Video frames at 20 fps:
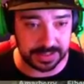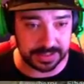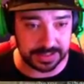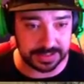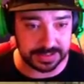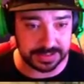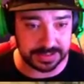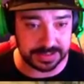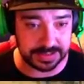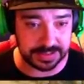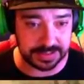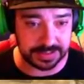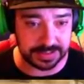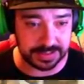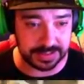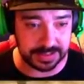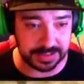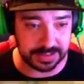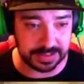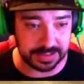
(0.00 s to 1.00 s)
Yes,
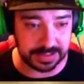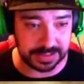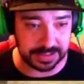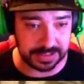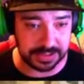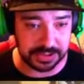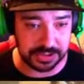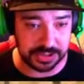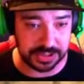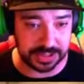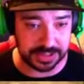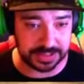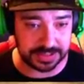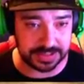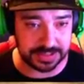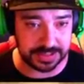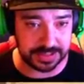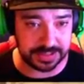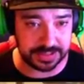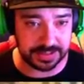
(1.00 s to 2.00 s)
learn that
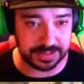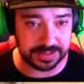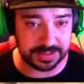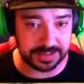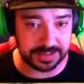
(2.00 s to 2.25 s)
shit.